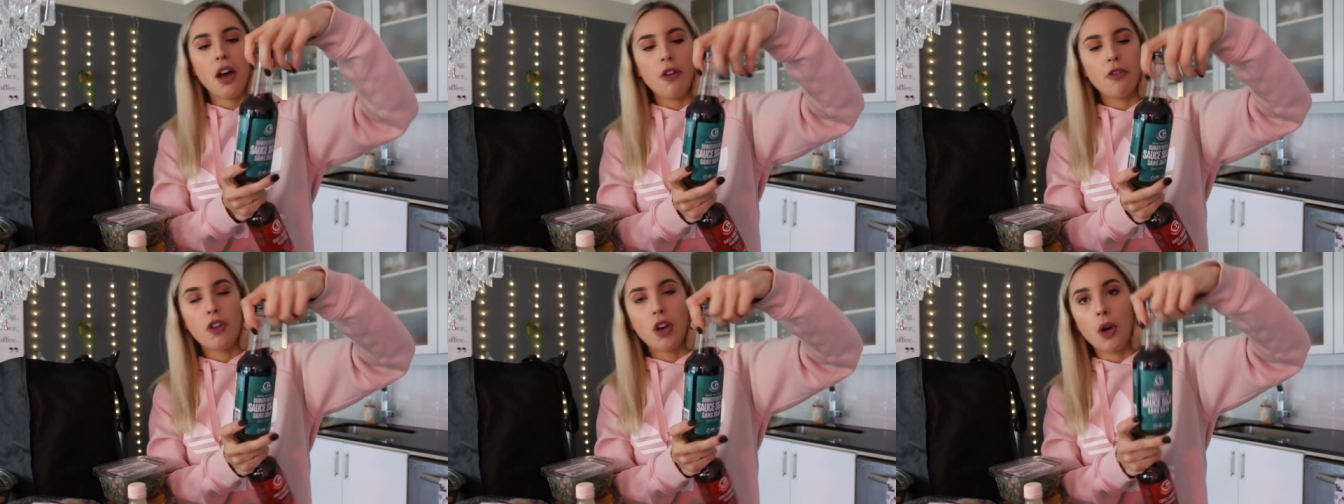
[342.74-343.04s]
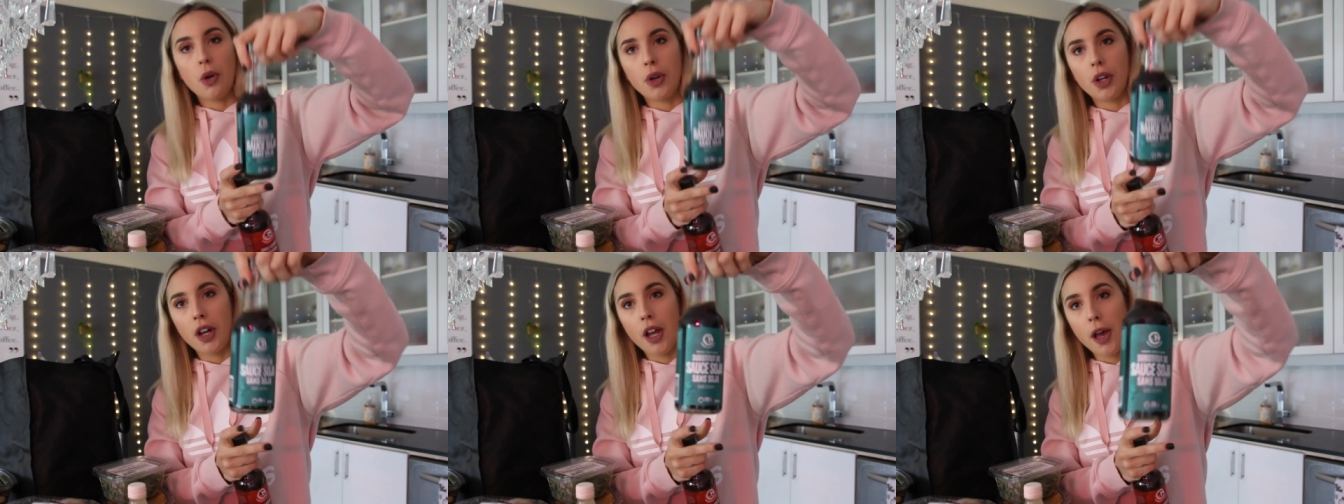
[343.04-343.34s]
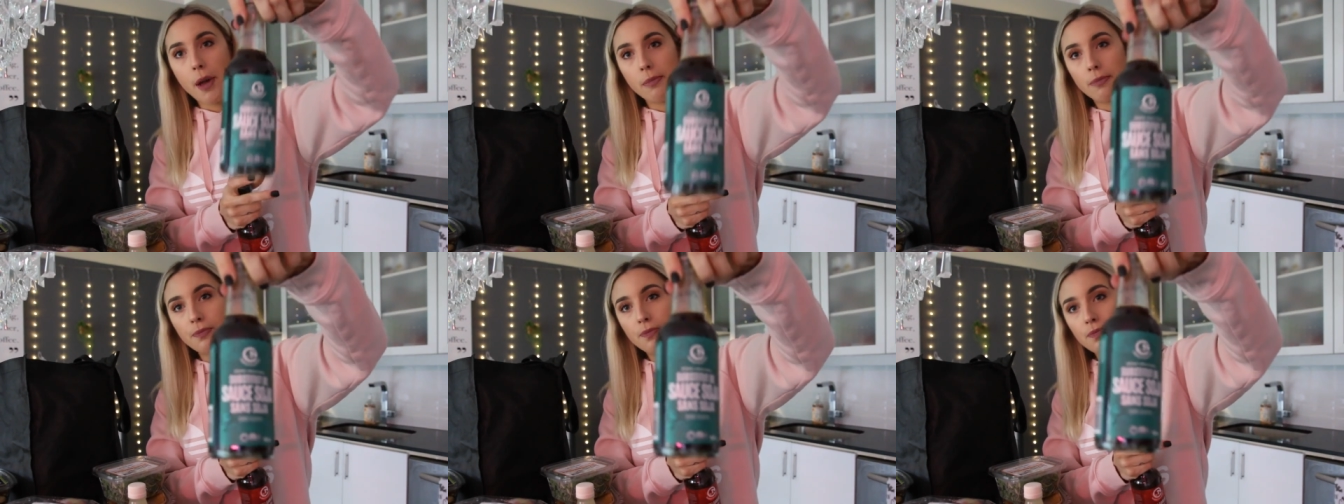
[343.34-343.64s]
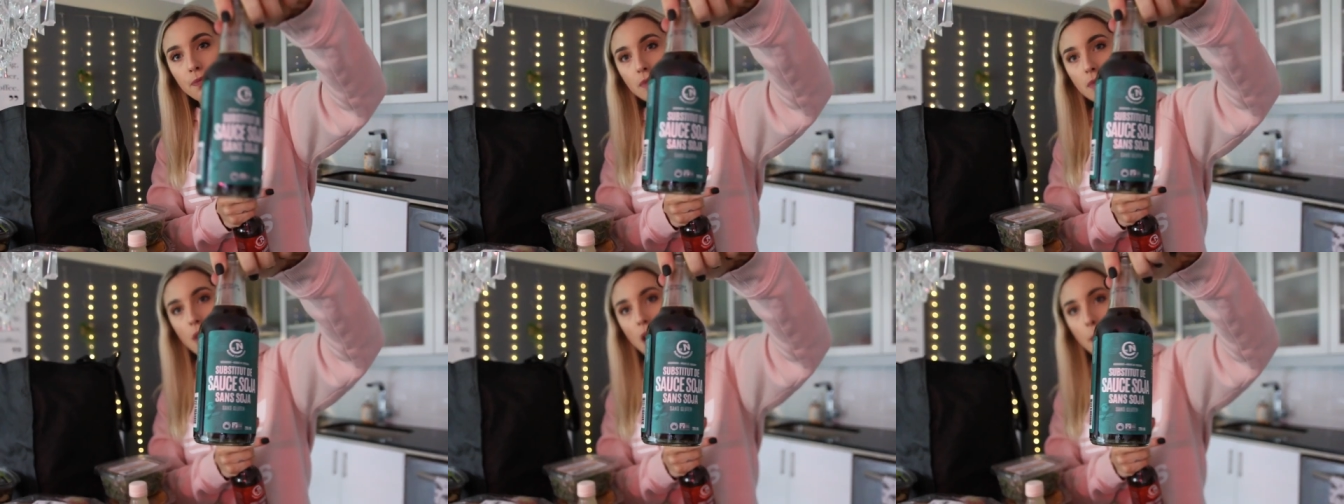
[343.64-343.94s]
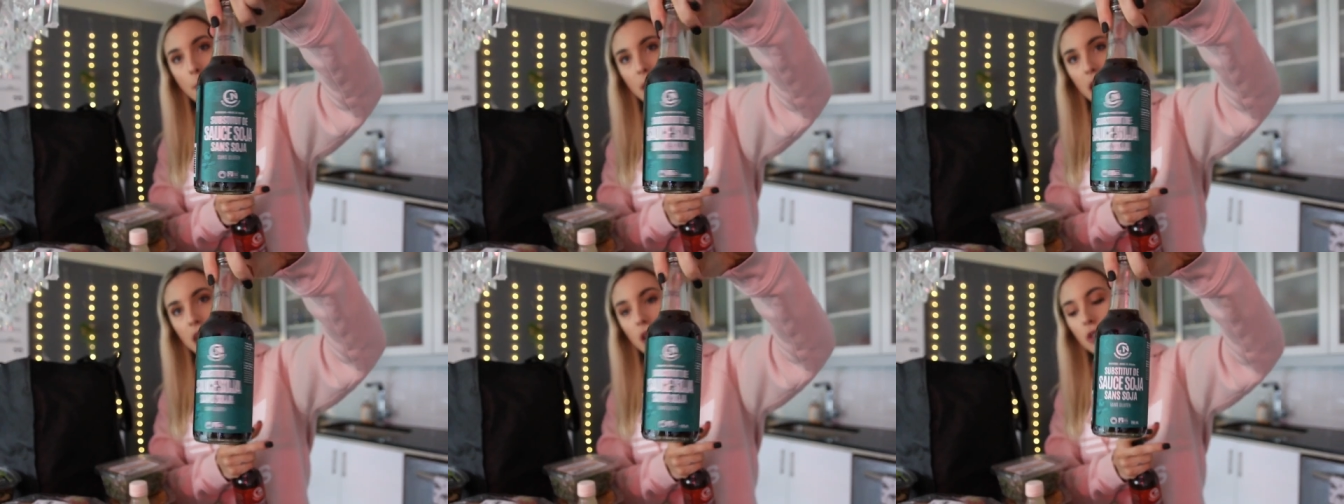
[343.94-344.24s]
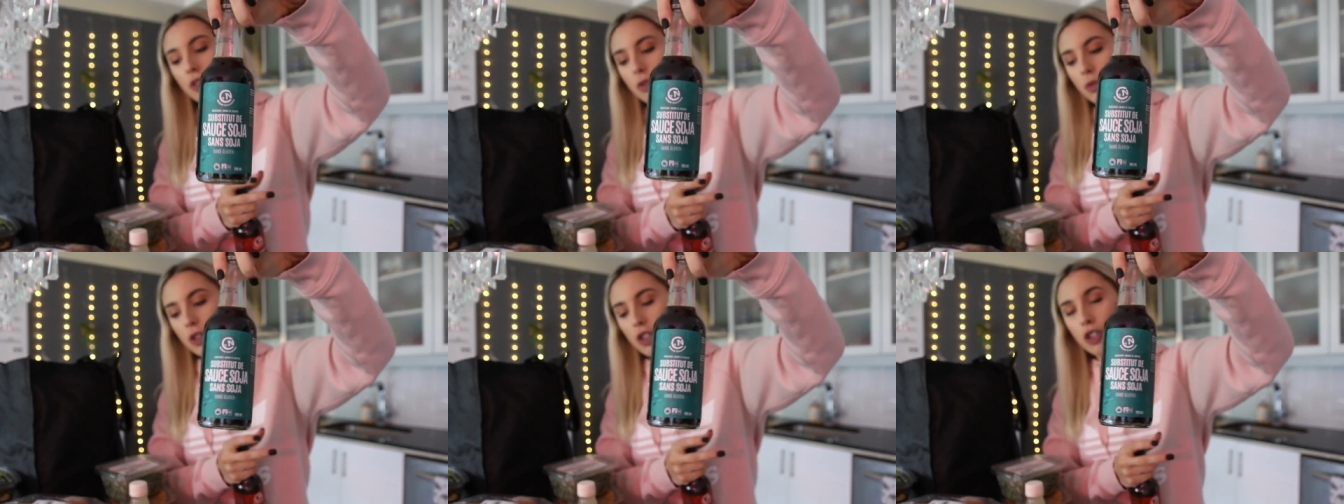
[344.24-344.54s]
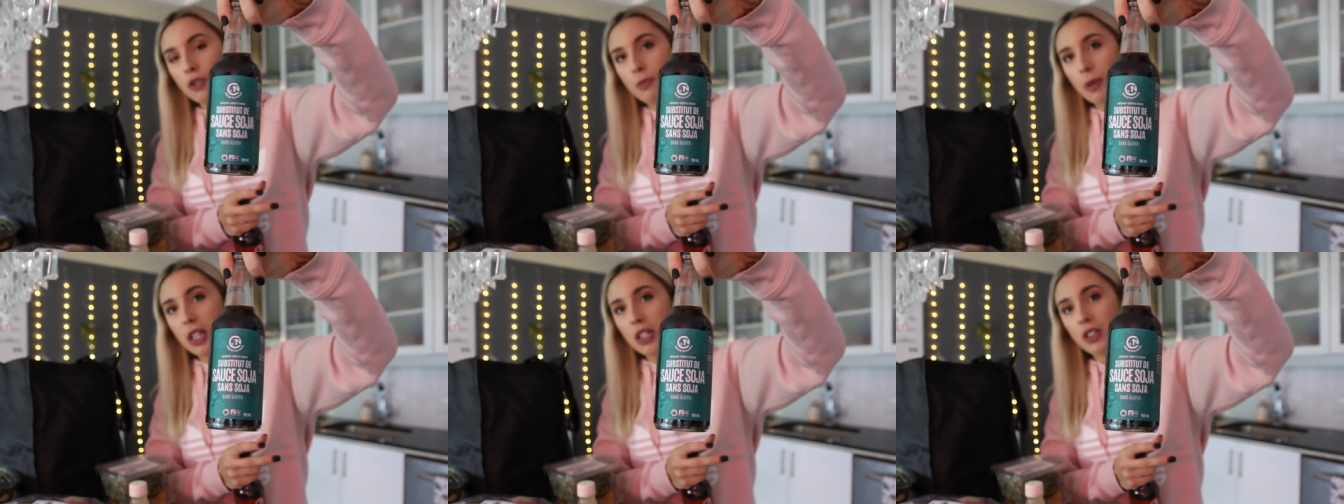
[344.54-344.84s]
of coconut aminos, which
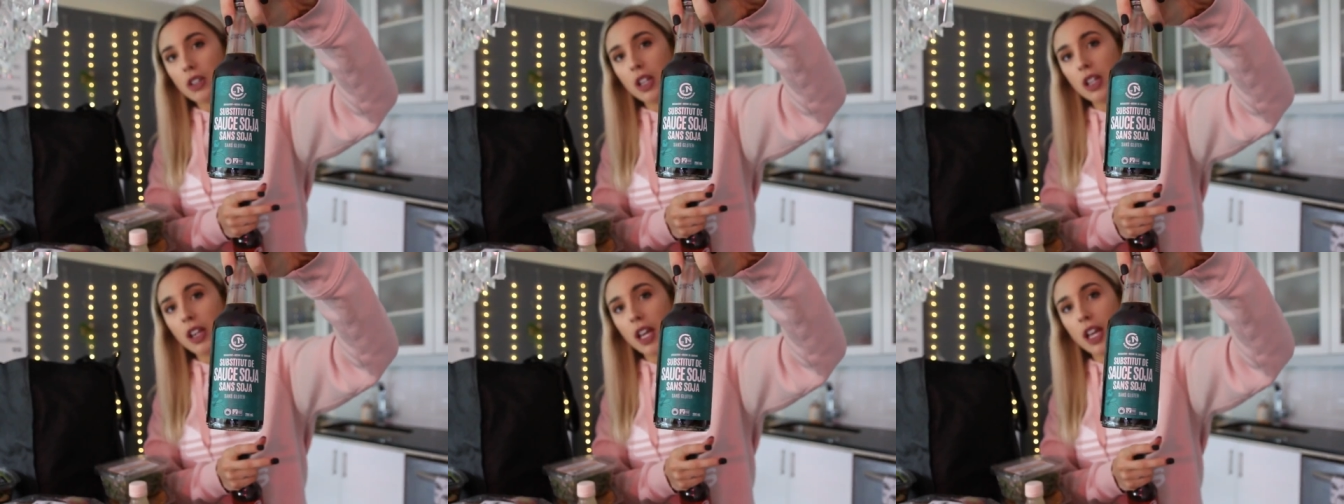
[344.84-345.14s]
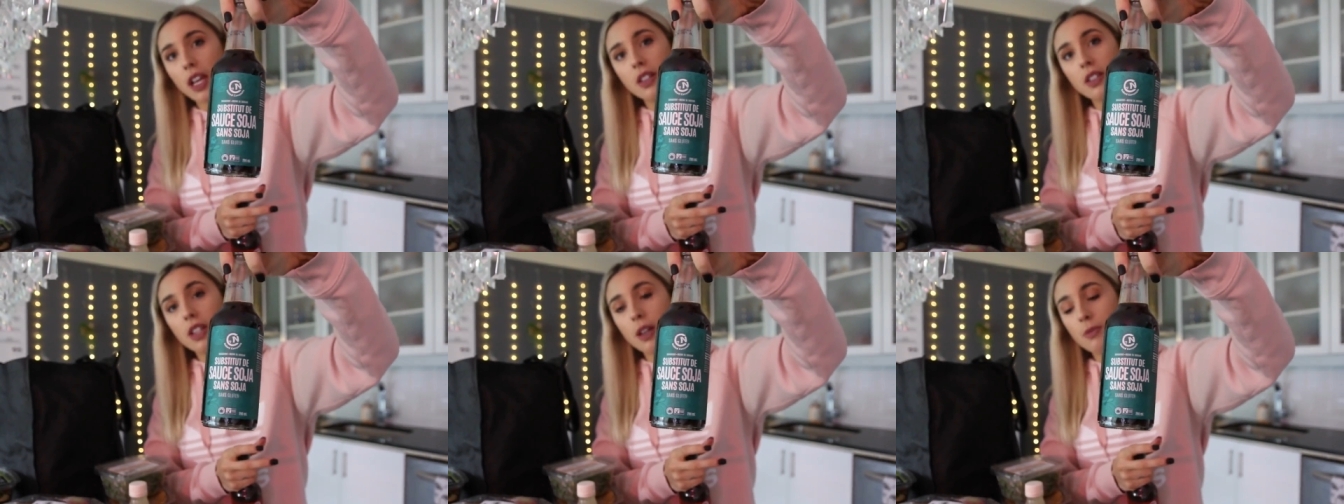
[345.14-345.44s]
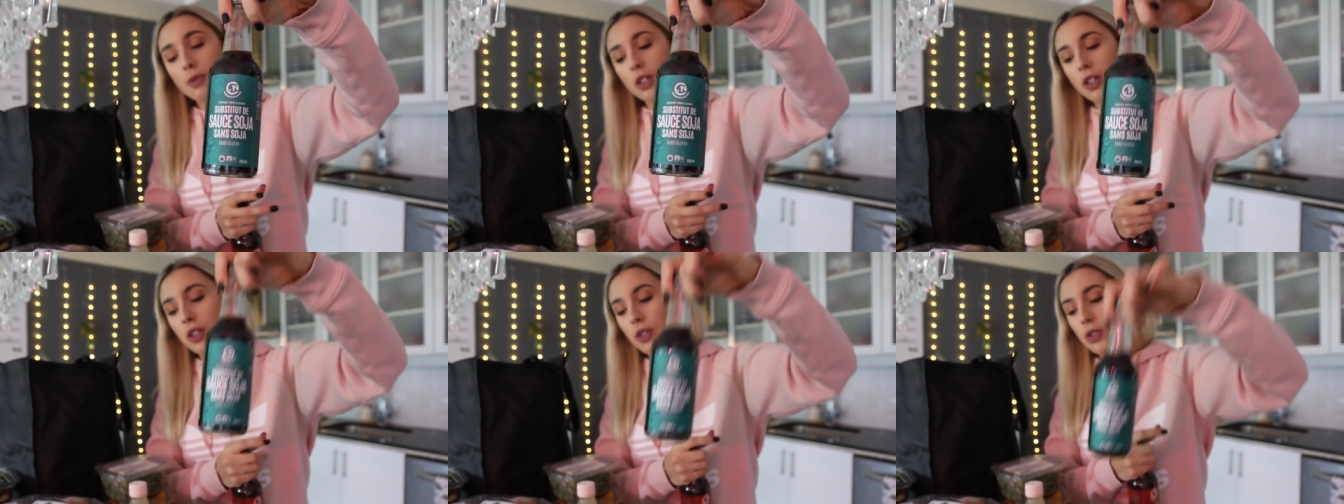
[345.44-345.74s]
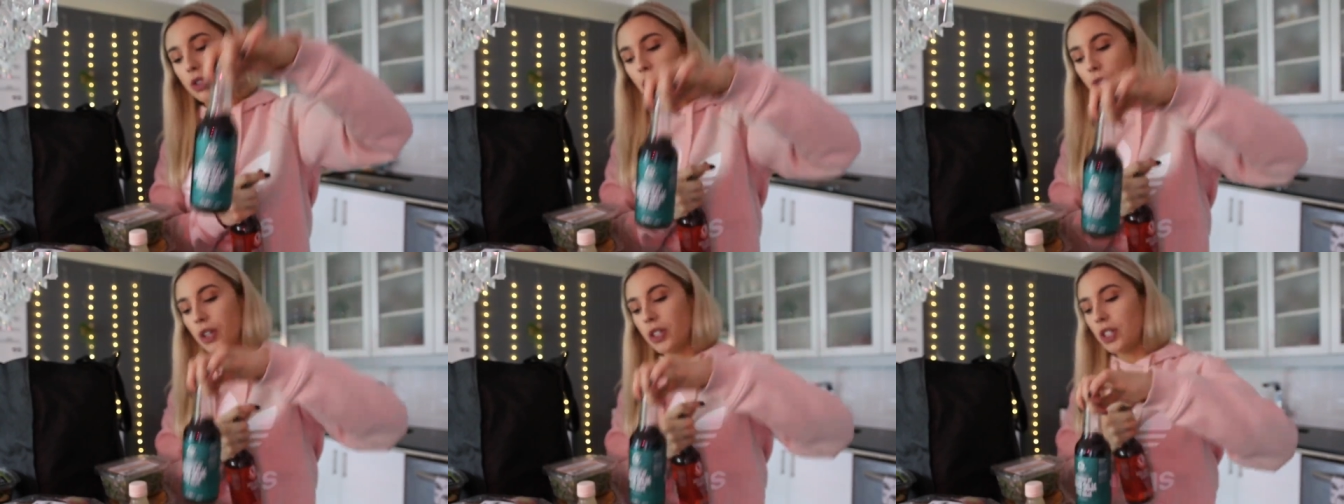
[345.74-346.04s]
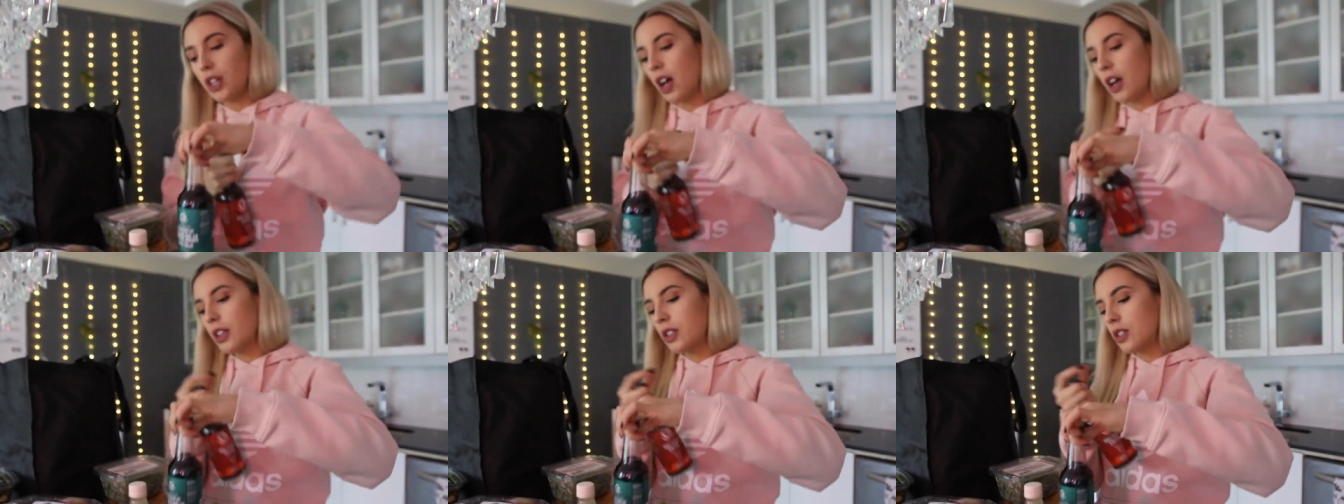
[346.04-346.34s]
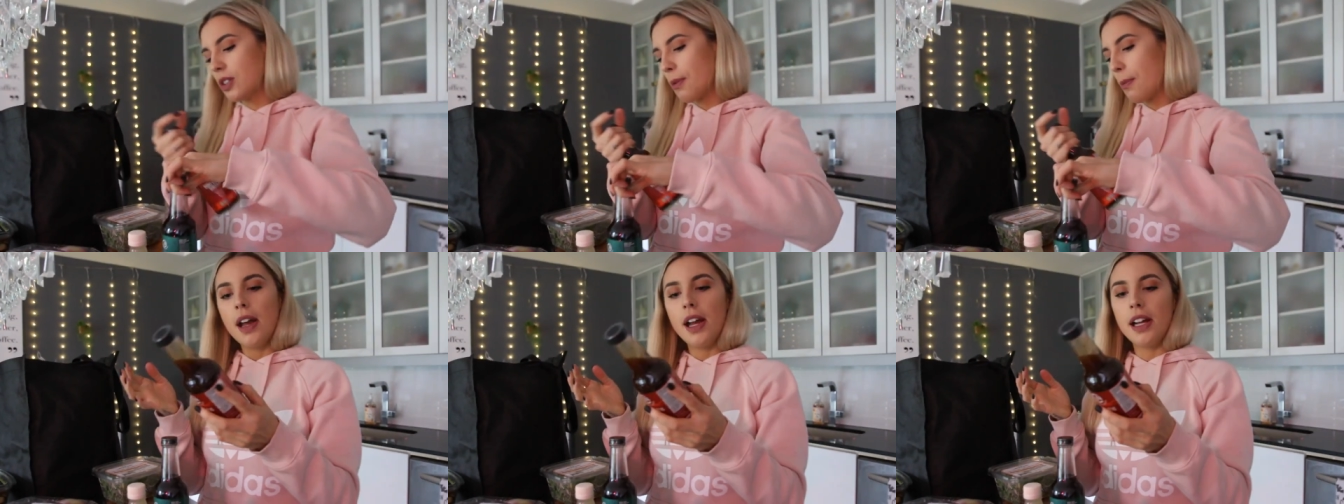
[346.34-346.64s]
is basically like a substitute soy sauce,